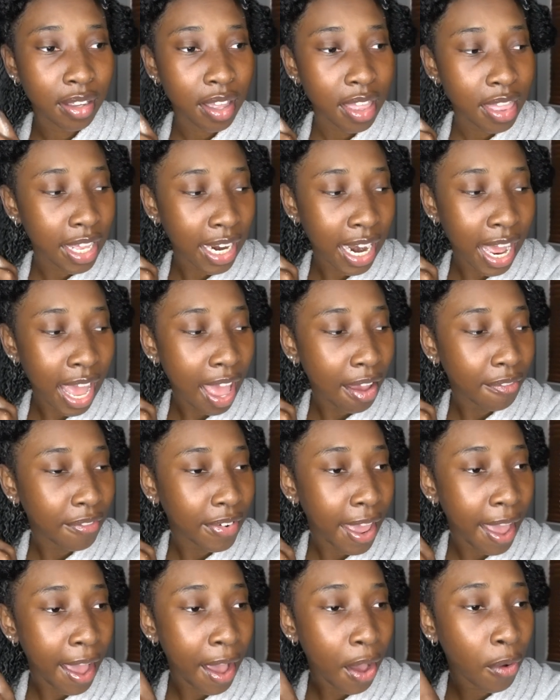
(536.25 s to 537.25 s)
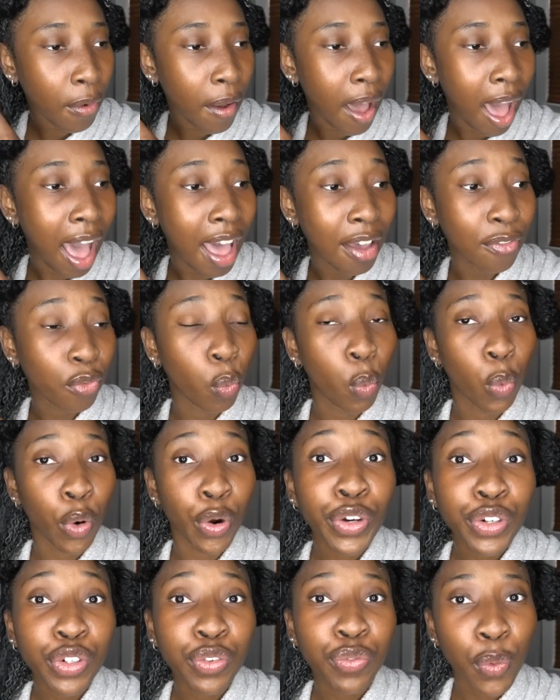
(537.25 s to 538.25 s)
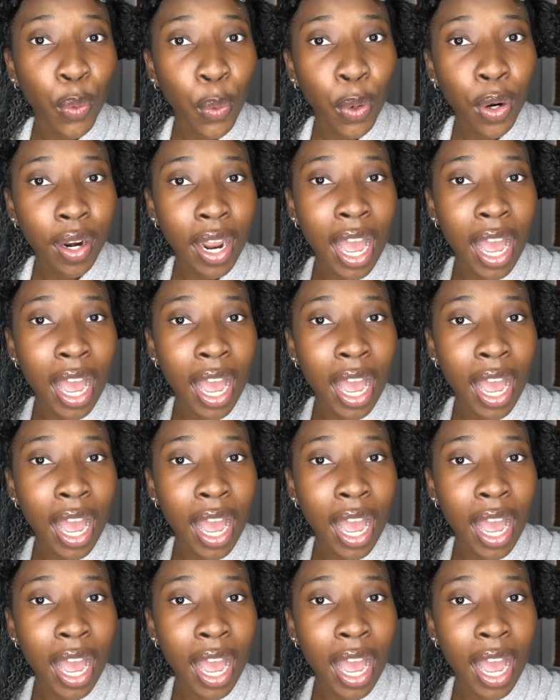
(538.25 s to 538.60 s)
that I have now, I've worked for.